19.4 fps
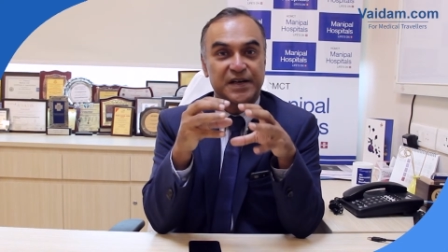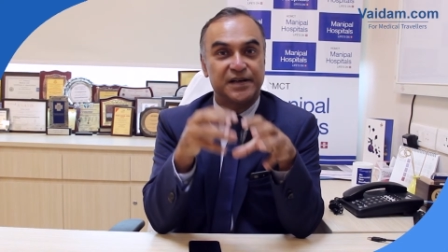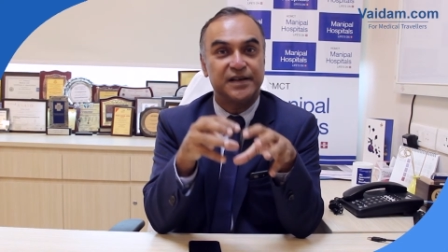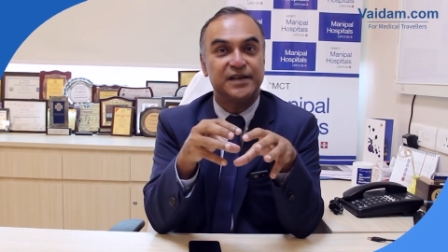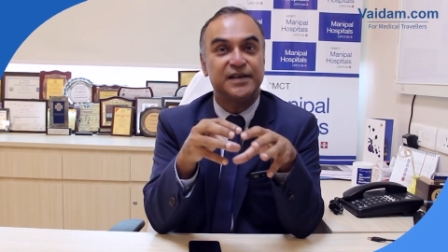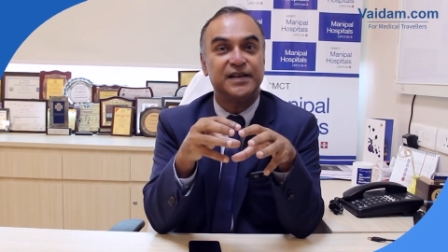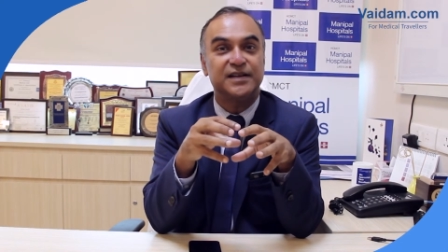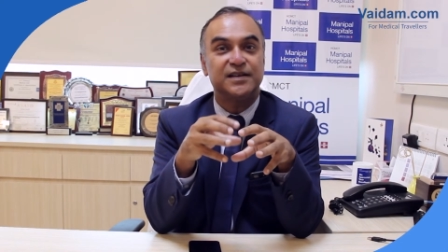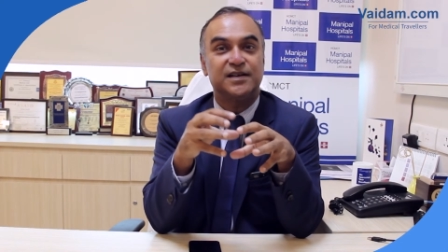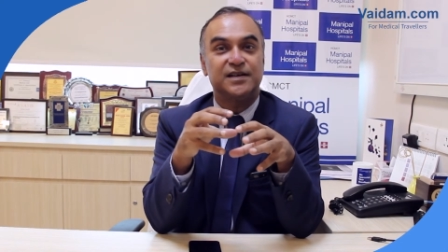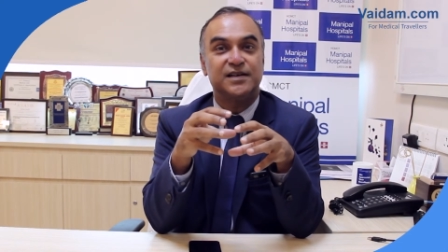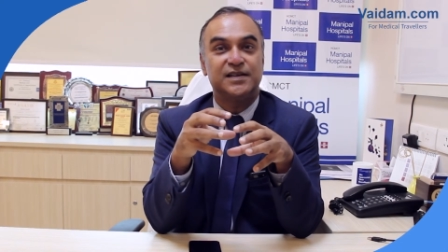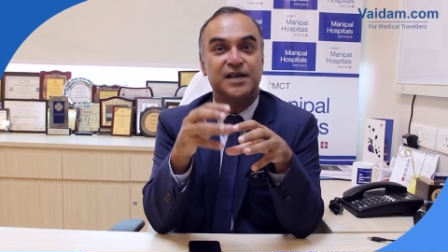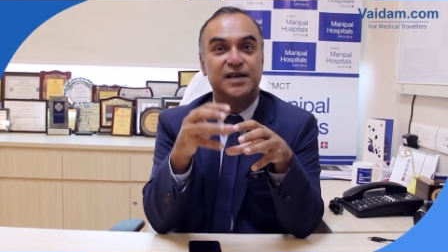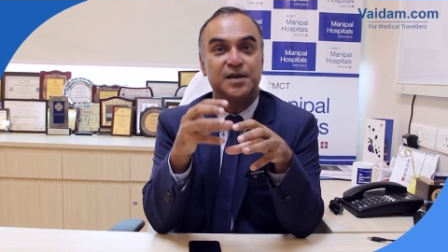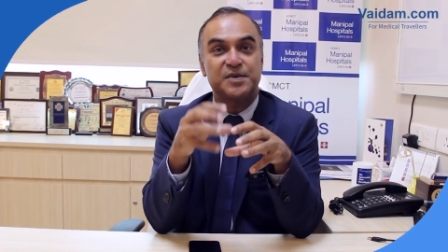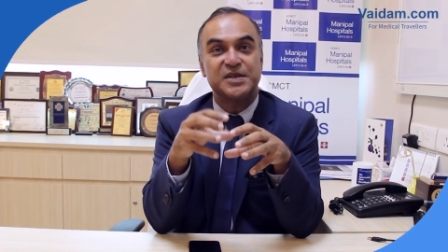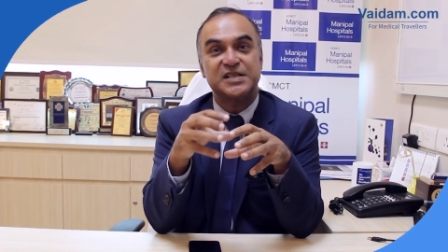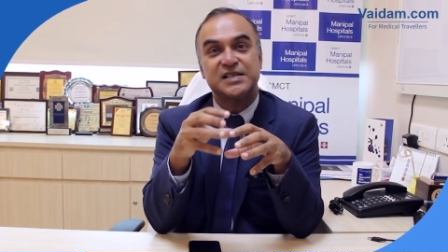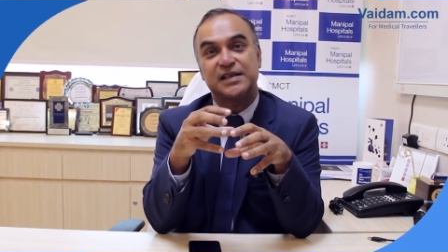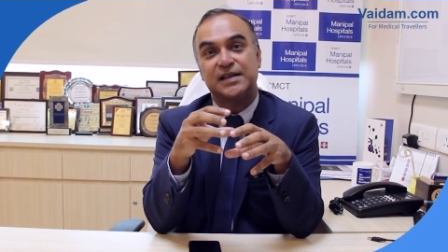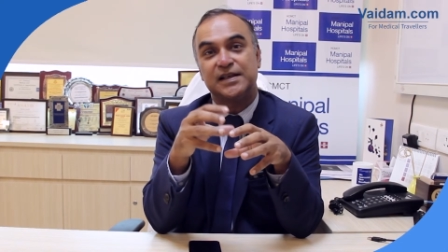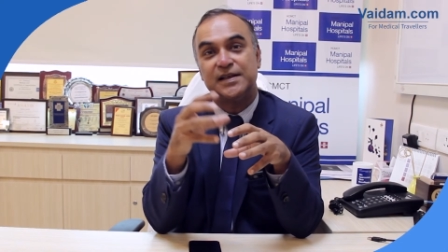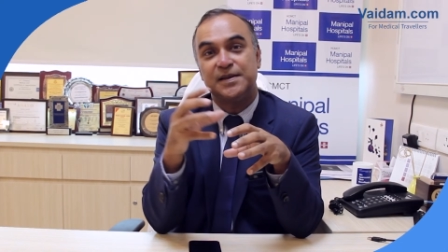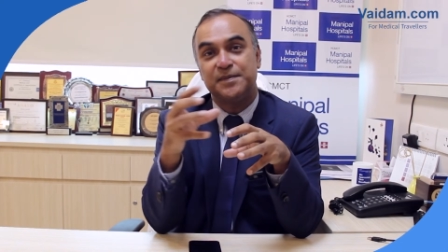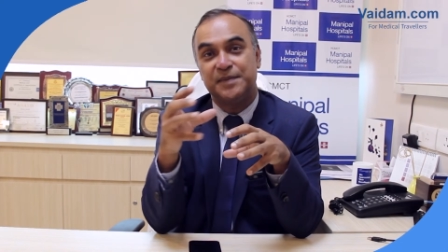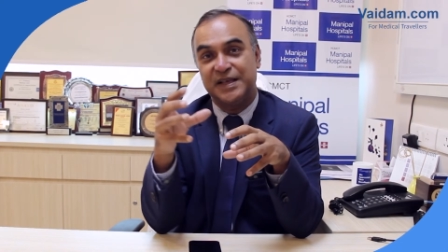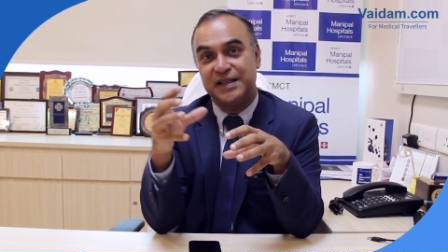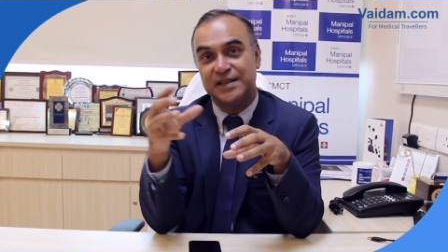treating the hernia
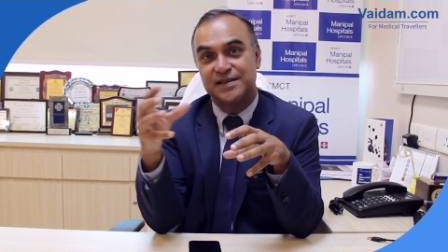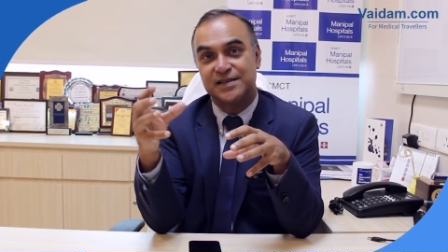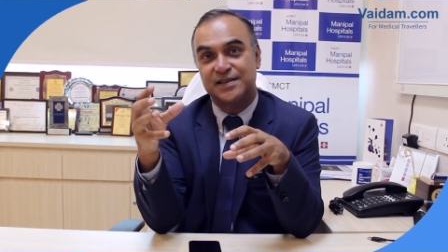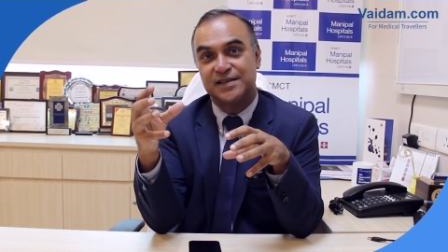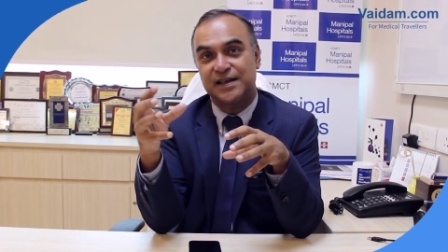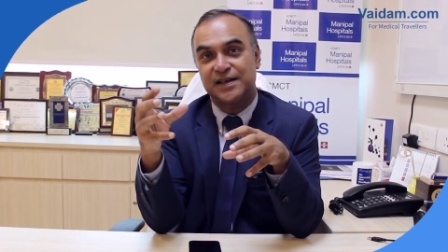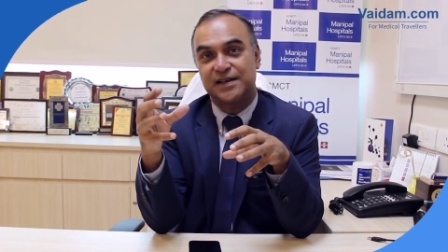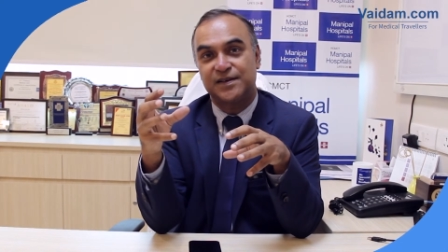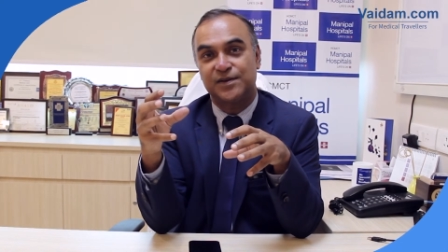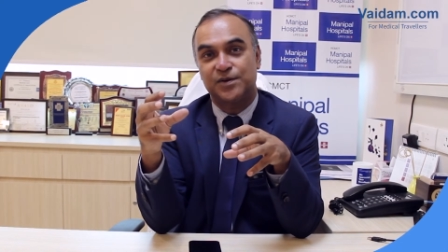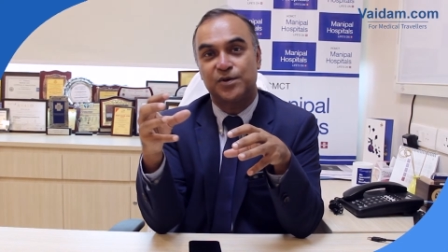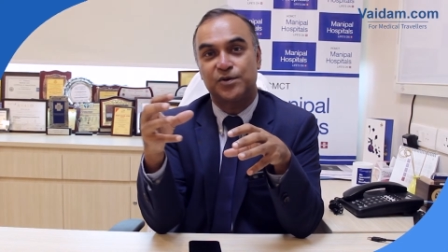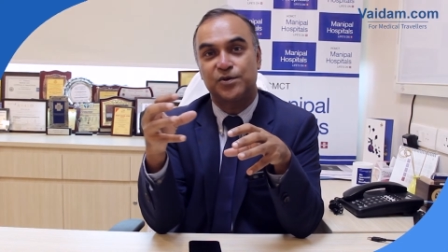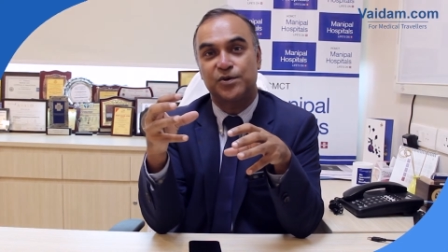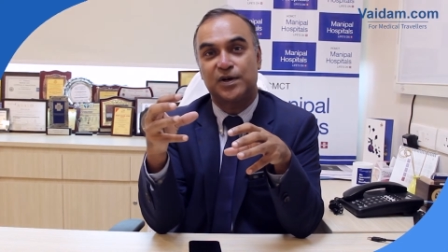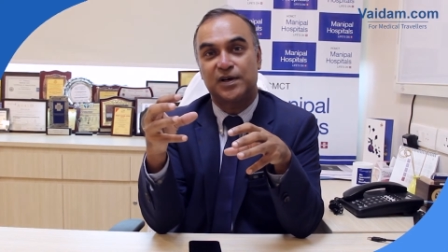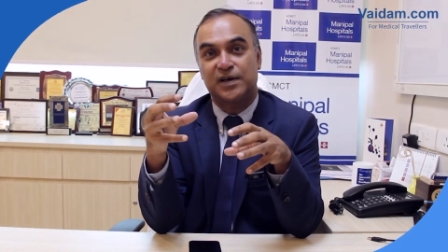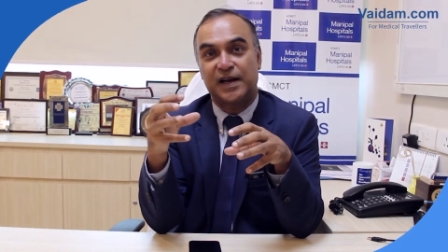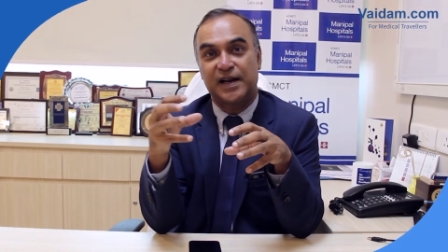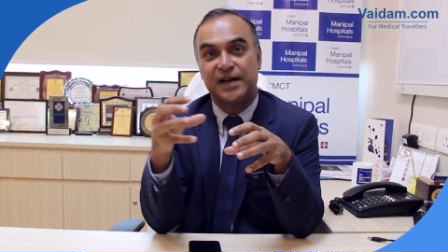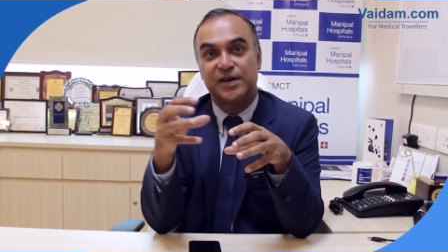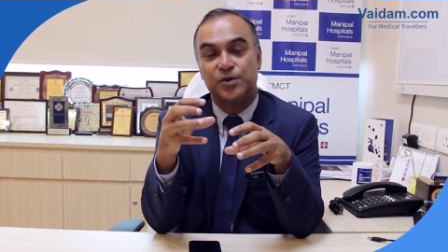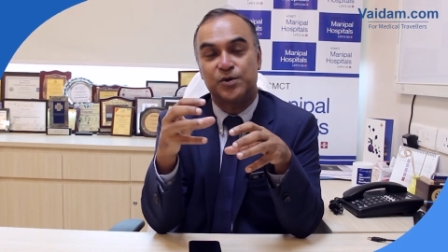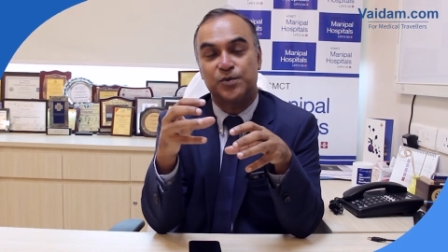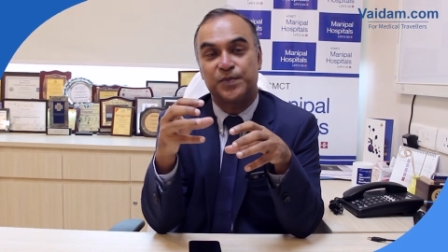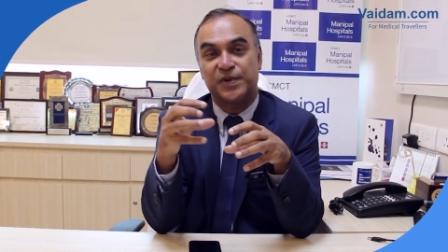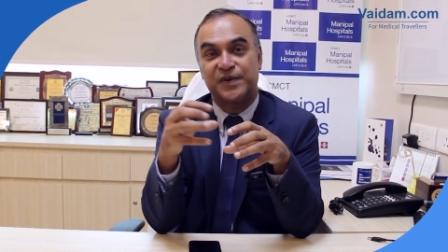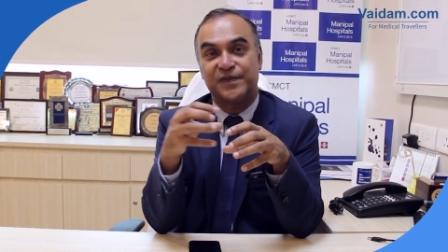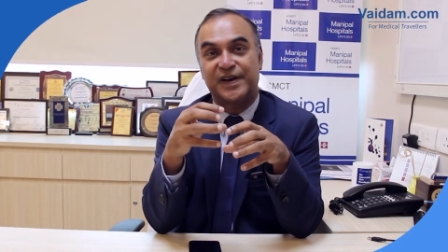basically means that you know you are trying
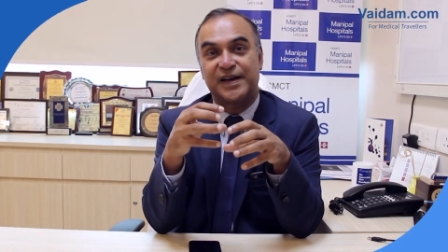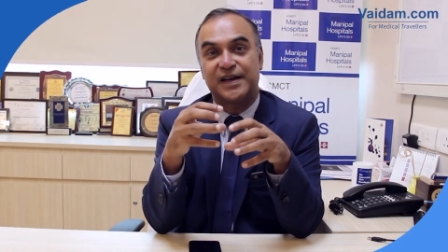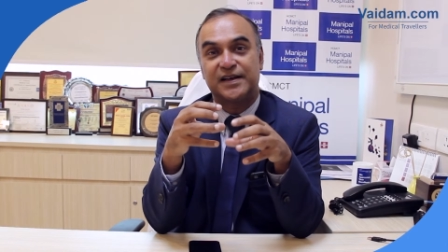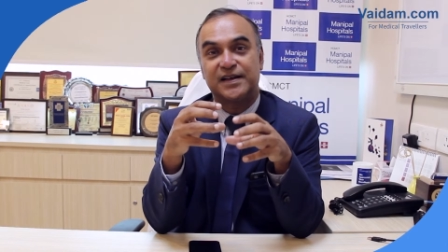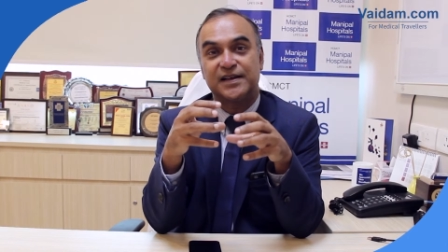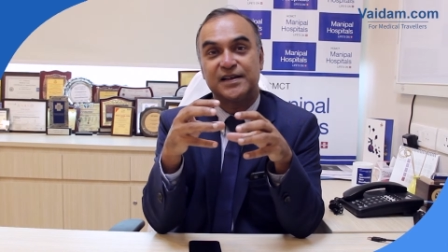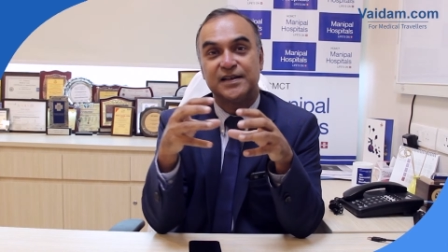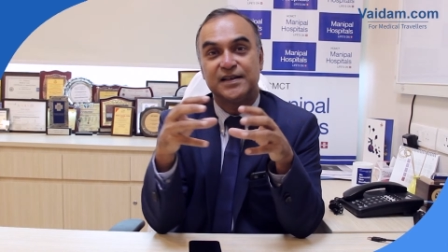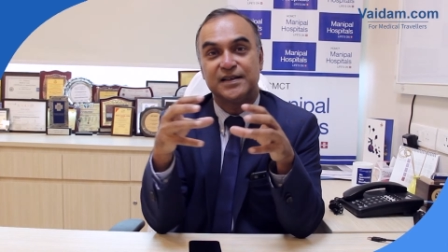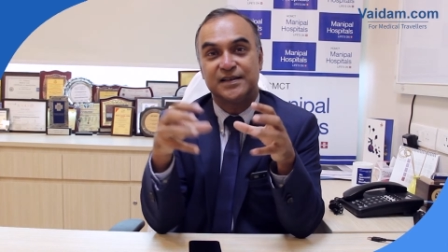to prevent